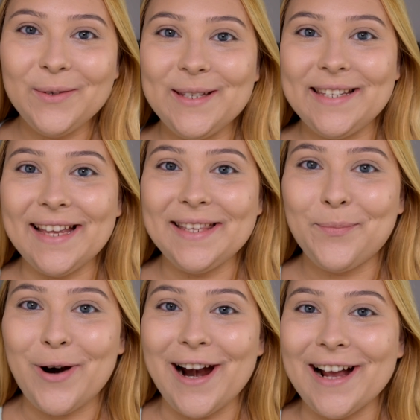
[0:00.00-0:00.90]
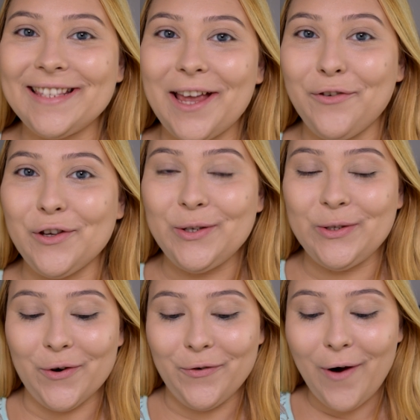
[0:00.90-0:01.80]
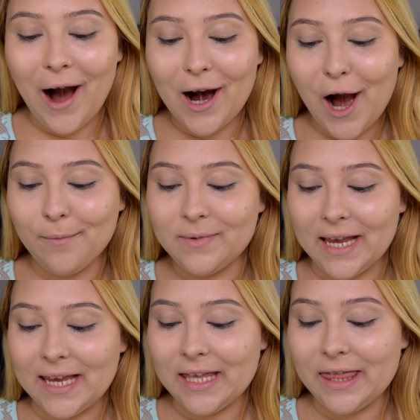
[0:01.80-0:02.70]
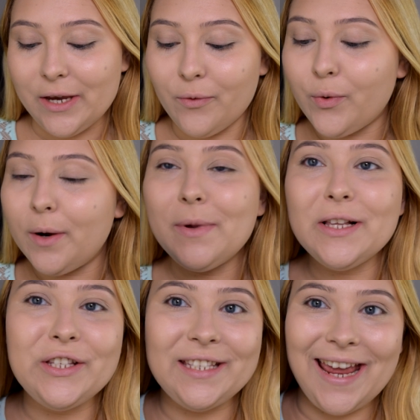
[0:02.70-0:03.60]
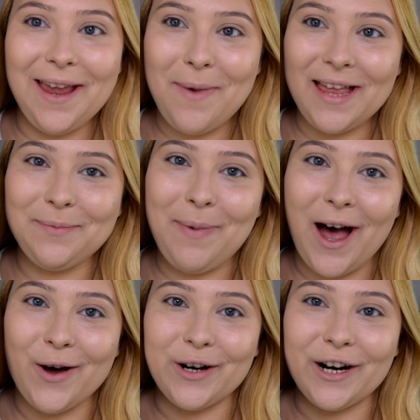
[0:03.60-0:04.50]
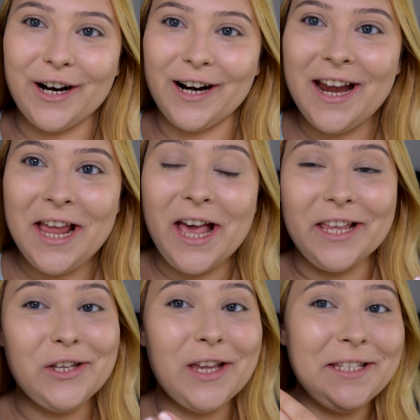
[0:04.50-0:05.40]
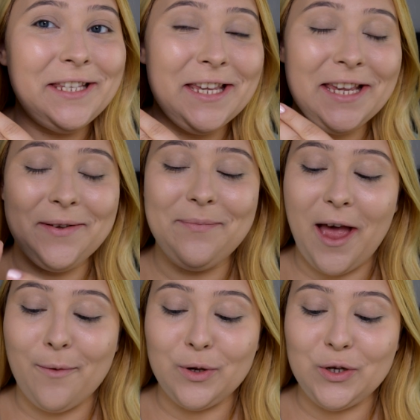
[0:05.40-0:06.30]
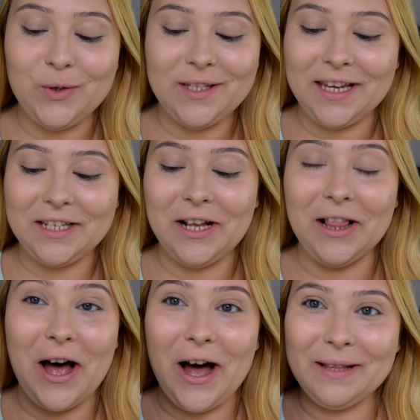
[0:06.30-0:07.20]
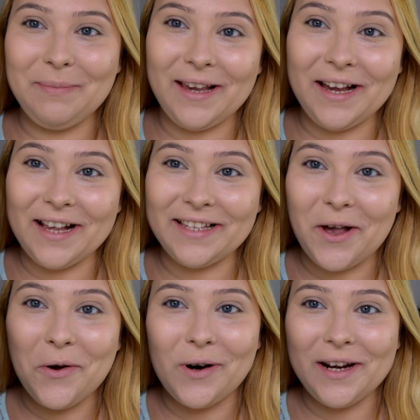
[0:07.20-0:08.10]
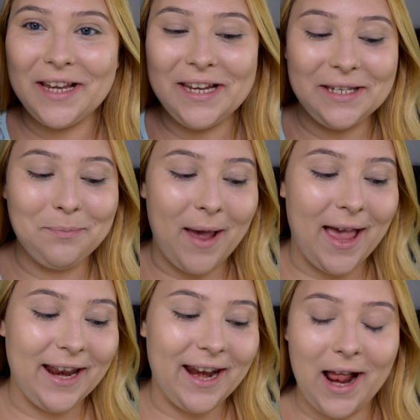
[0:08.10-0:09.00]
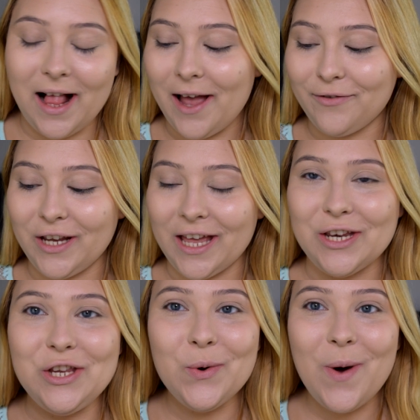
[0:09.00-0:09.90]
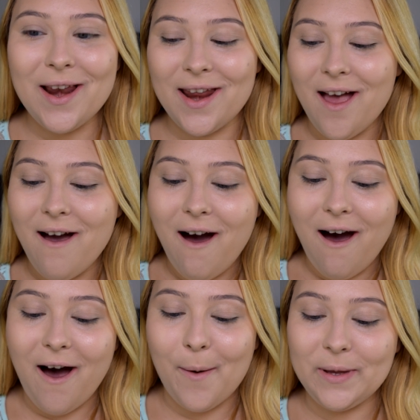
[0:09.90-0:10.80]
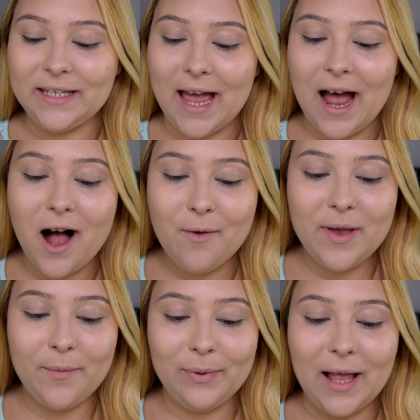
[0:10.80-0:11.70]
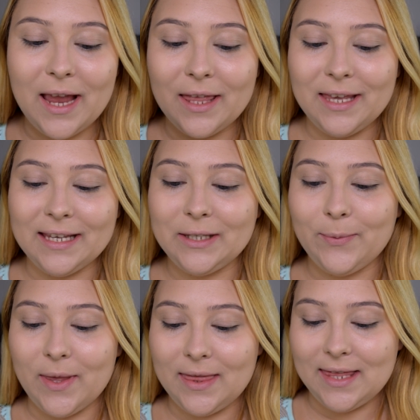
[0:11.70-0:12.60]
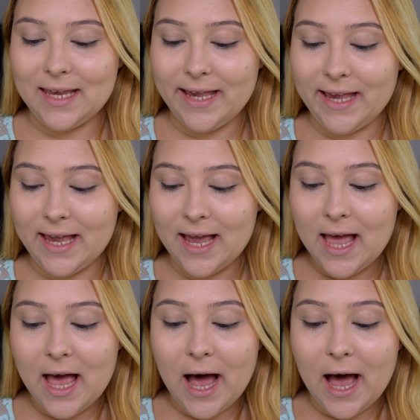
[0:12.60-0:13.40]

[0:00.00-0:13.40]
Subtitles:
Now to set the products I've used so far, I'm taking the Rimmel Stay Matte Powder. As you can see, I've been using it a lot because I already hit pan and I'll have to get a new one. But yeah, I'll be applying this with the